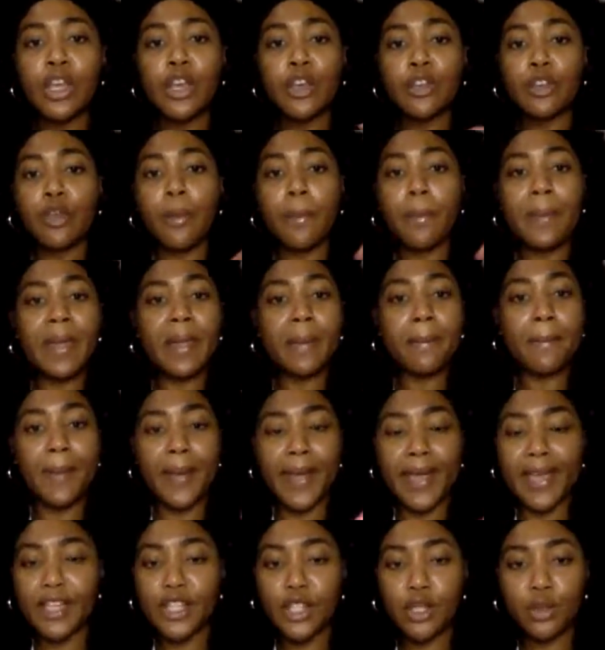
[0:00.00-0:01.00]
You're being
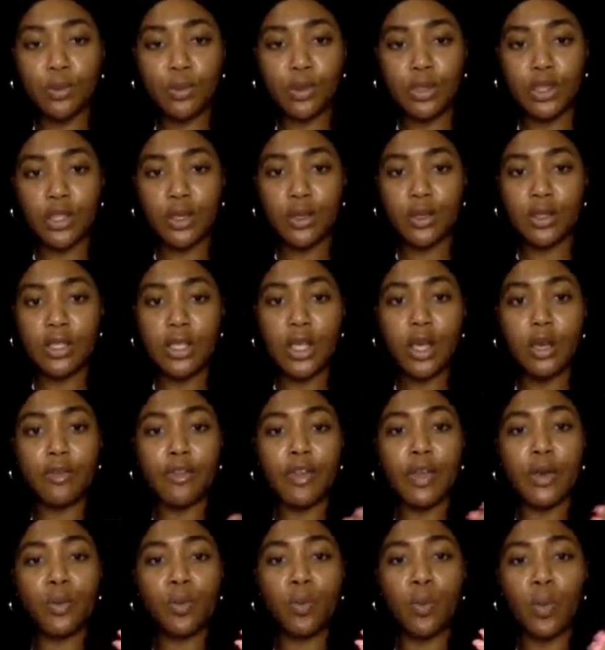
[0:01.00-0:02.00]
patient with yourself
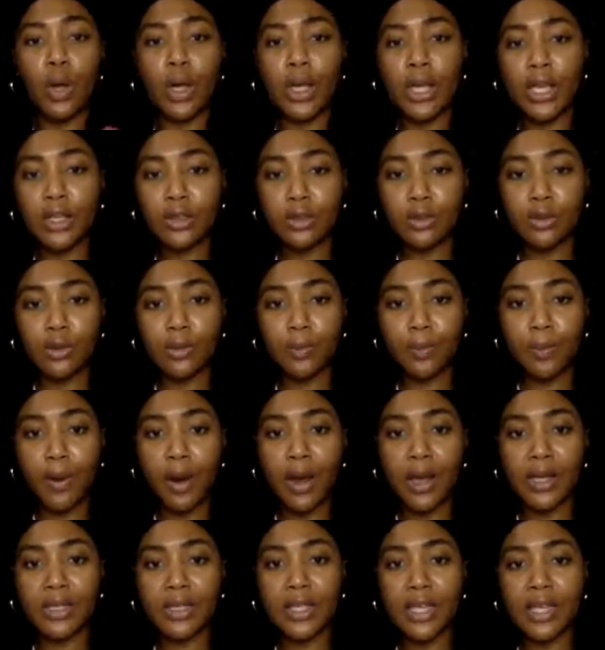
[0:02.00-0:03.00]
and walking through the
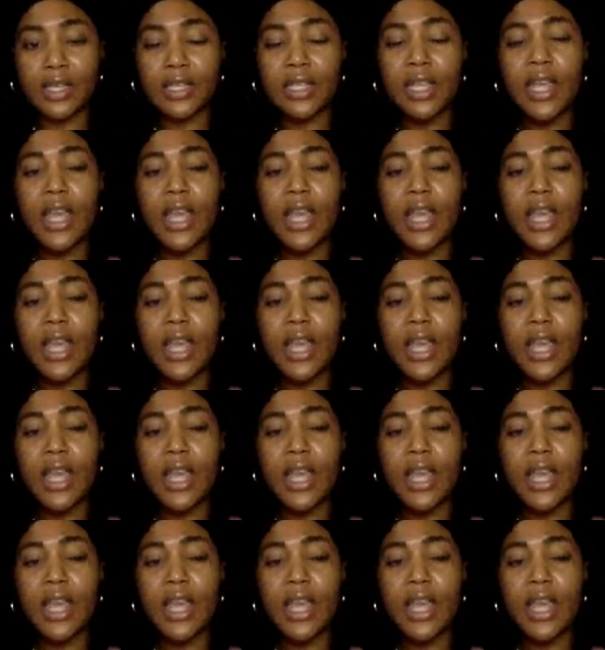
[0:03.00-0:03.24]
process